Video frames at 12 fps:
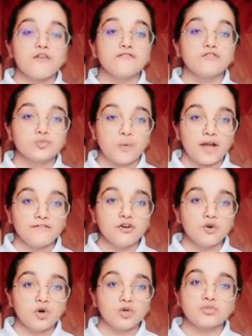for
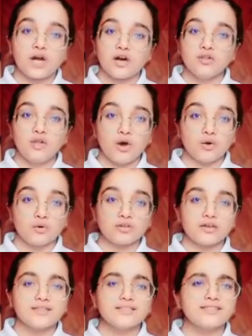12-year-old Rahul Oak,
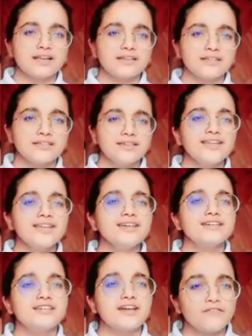studying in
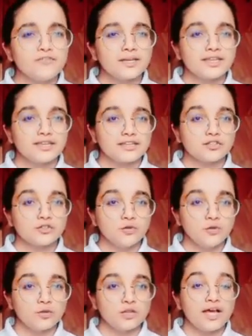a government-aided
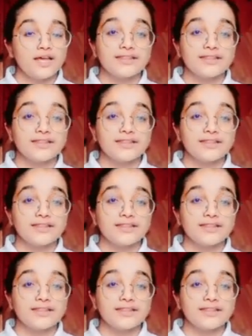school